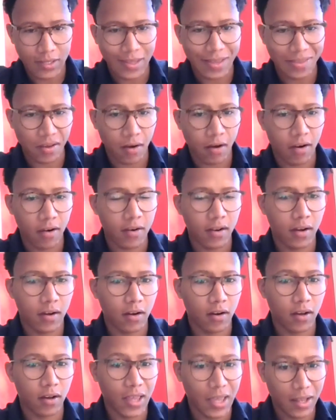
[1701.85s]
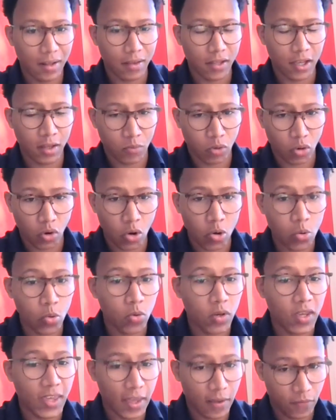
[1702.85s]
Uh, Gnawa is like a, uh, it's like
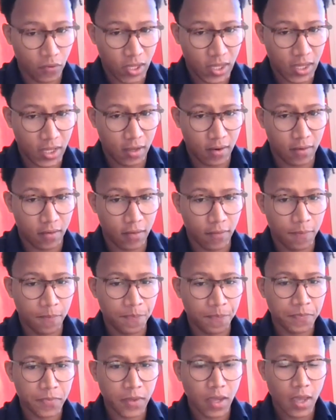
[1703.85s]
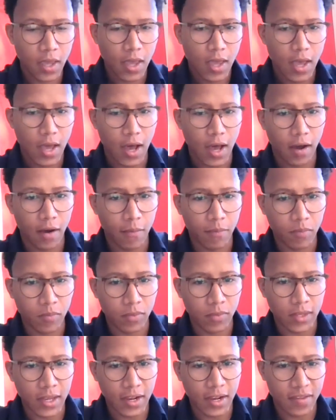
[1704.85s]
a uh, blues or like, it's
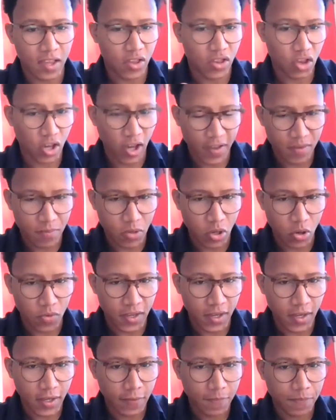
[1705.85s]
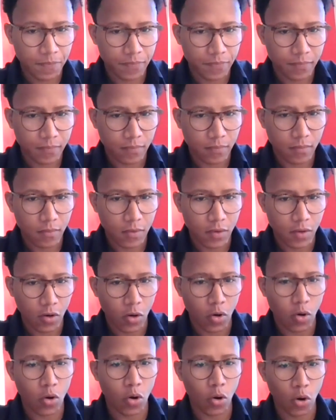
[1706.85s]
actually like an African heritage,
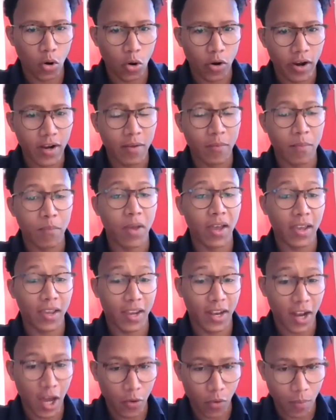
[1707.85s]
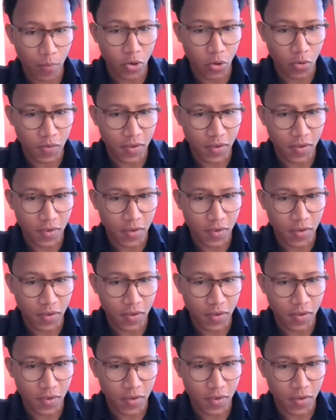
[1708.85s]
and uh,